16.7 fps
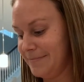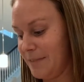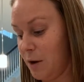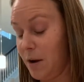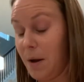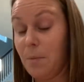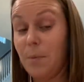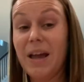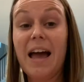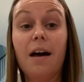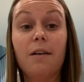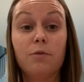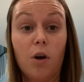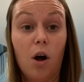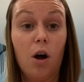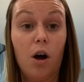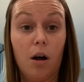Okay, we
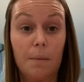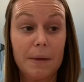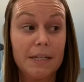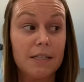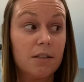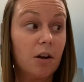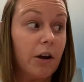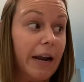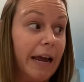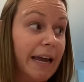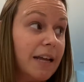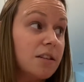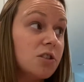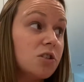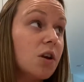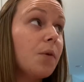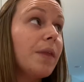have raw almonds on
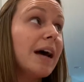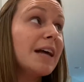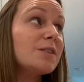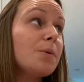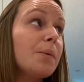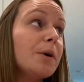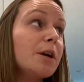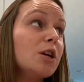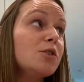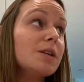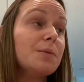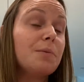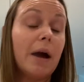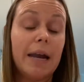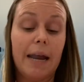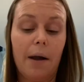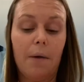hand, so that's what we're using
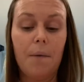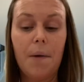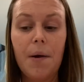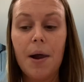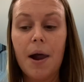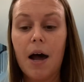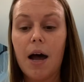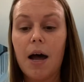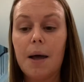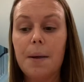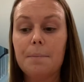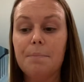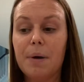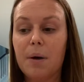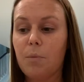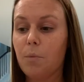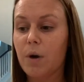right now. Um,
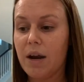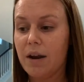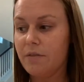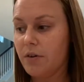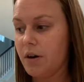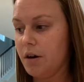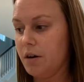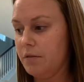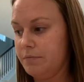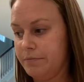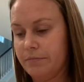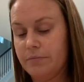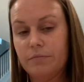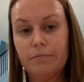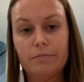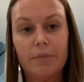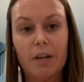but whatever
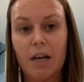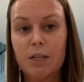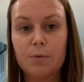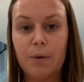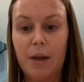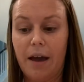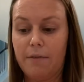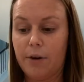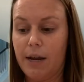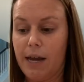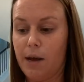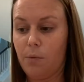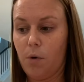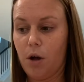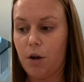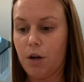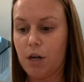nuts we have on
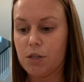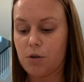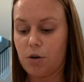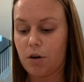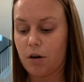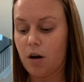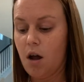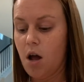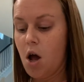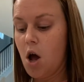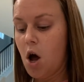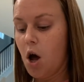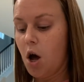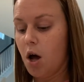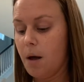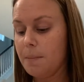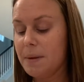hand, walnuts or
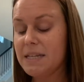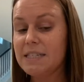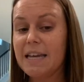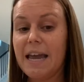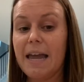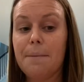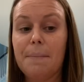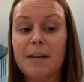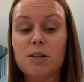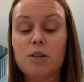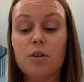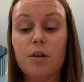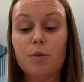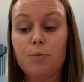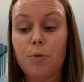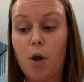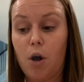almonds, and make sure
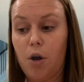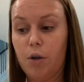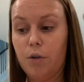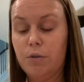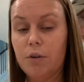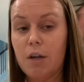they're raw,